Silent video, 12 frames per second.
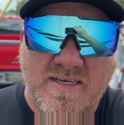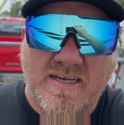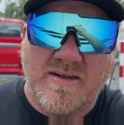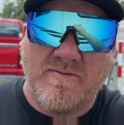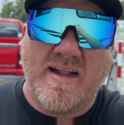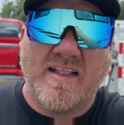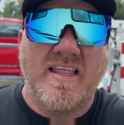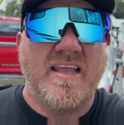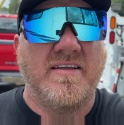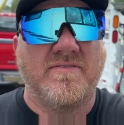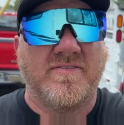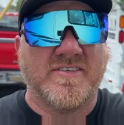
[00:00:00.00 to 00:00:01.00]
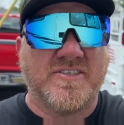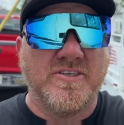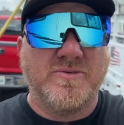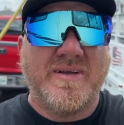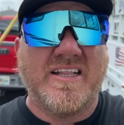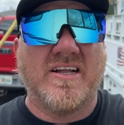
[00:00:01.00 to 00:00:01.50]
and ready to leave as soon
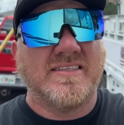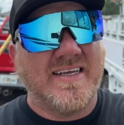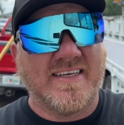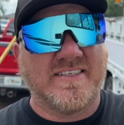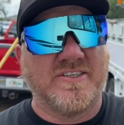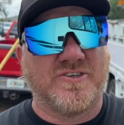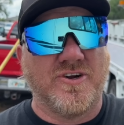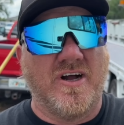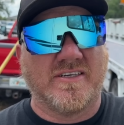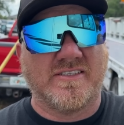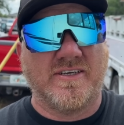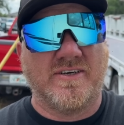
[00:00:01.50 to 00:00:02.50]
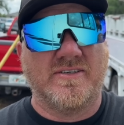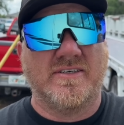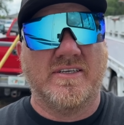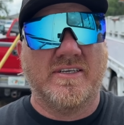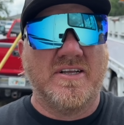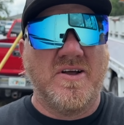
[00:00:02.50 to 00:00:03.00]
as we get done testing the truck. So
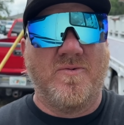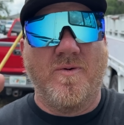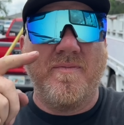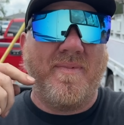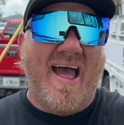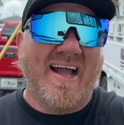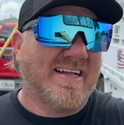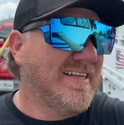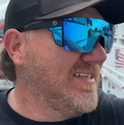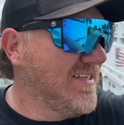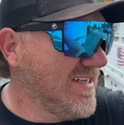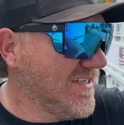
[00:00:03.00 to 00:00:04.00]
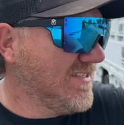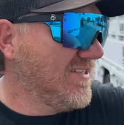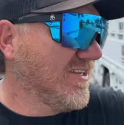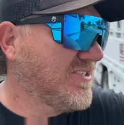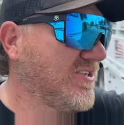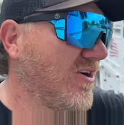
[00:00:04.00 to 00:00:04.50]
we'll be back.
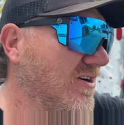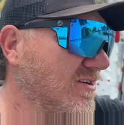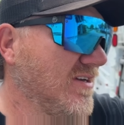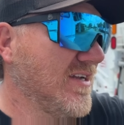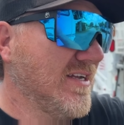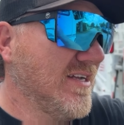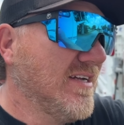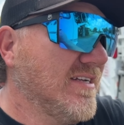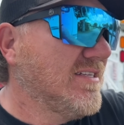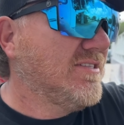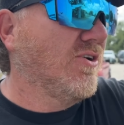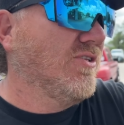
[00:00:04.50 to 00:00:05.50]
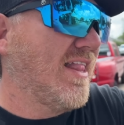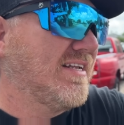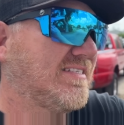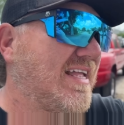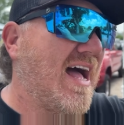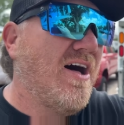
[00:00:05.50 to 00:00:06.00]
Dutch Star, don't let us
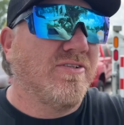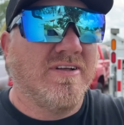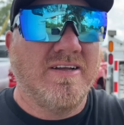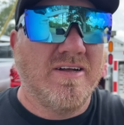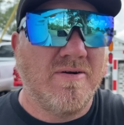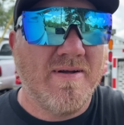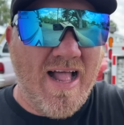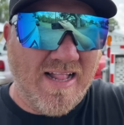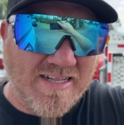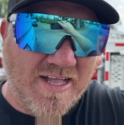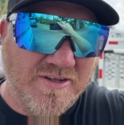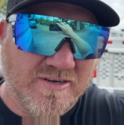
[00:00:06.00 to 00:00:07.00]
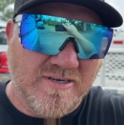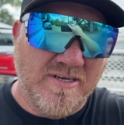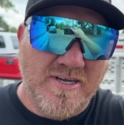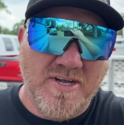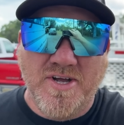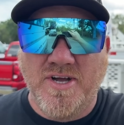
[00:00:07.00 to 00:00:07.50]
down. We got another
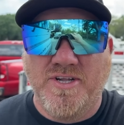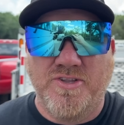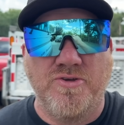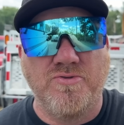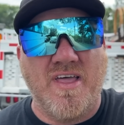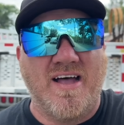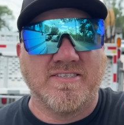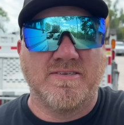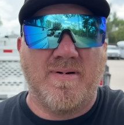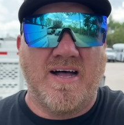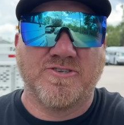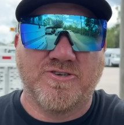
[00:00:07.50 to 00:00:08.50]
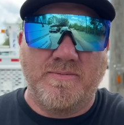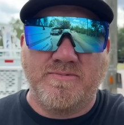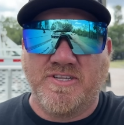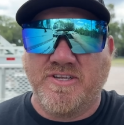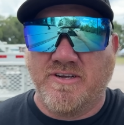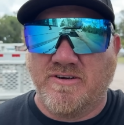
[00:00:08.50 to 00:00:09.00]
2,000 mile trip to
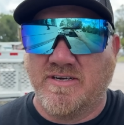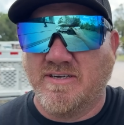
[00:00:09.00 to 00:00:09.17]
do.